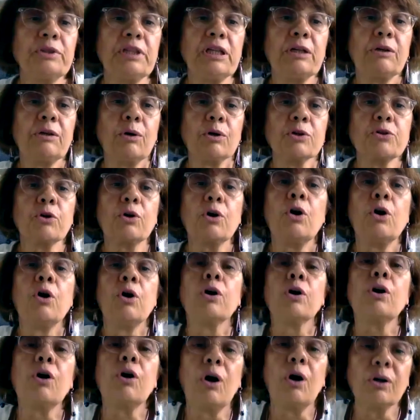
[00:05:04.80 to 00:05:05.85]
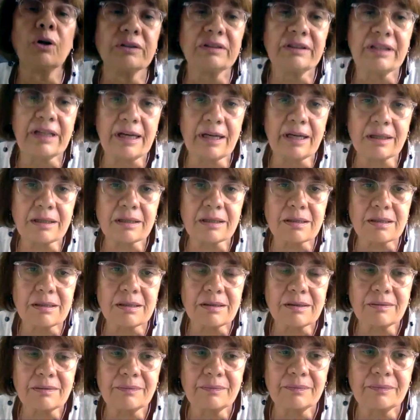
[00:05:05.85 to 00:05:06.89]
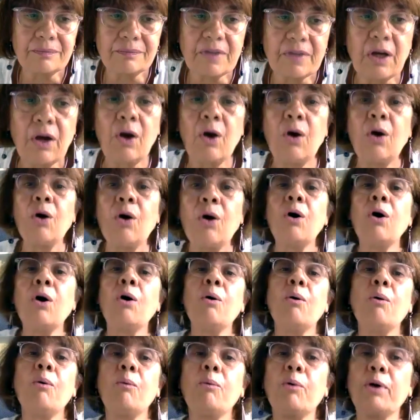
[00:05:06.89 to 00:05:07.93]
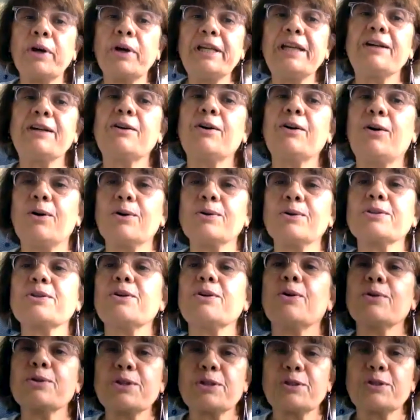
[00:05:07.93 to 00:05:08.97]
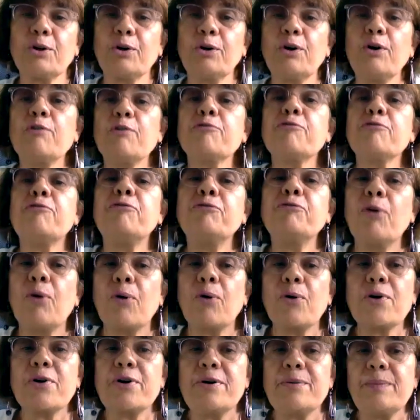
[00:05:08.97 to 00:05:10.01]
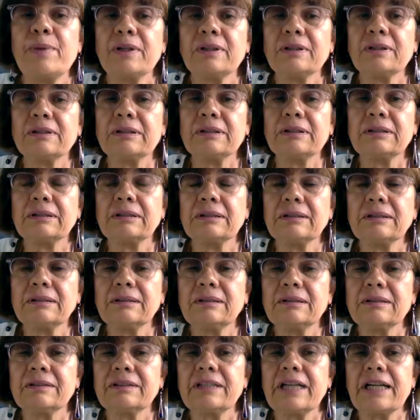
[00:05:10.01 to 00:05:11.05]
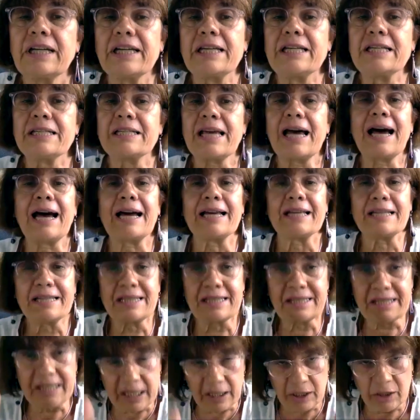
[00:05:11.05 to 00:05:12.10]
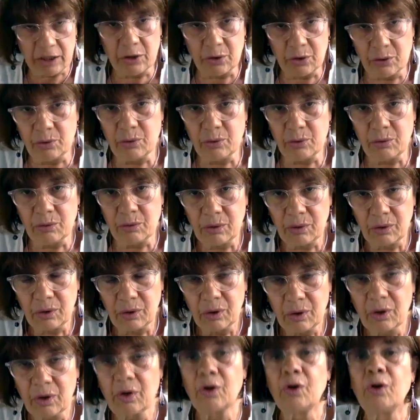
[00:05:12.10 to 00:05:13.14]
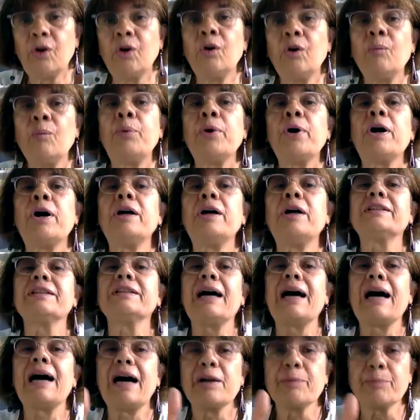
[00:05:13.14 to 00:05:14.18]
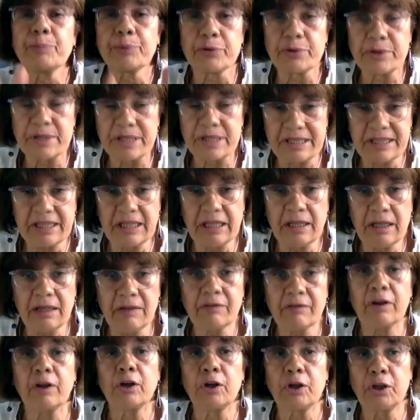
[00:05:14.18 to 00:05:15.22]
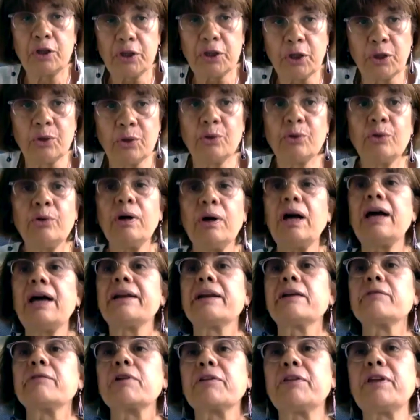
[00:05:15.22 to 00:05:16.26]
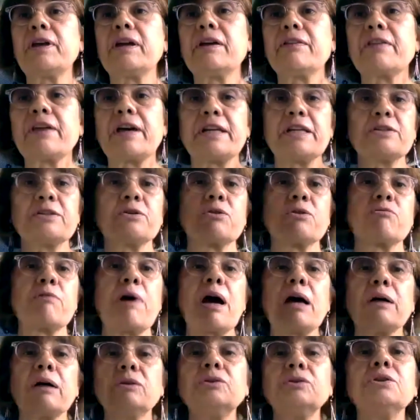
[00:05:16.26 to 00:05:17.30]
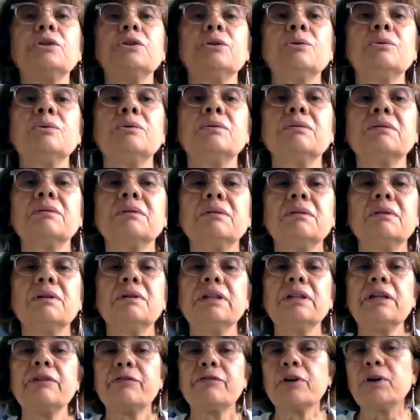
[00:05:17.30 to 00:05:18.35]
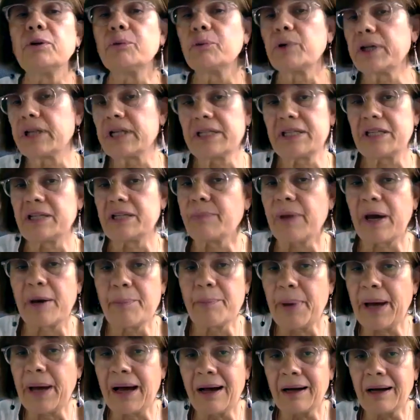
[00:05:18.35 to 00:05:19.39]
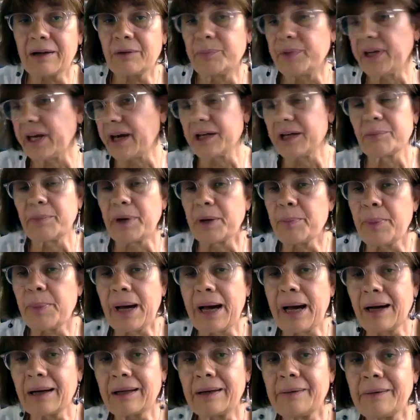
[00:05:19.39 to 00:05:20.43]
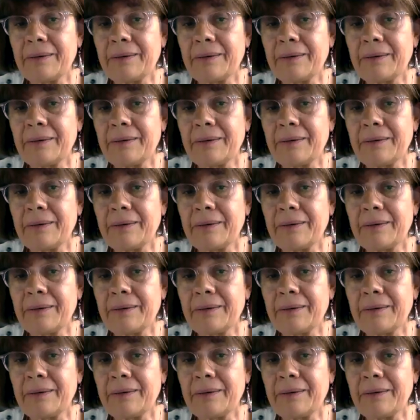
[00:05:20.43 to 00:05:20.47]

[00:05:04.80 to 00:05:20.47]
calls a context, or what he calls also a form. That is, I see you, but I perceive you and everything that is around you, even what is in my back, behind my back,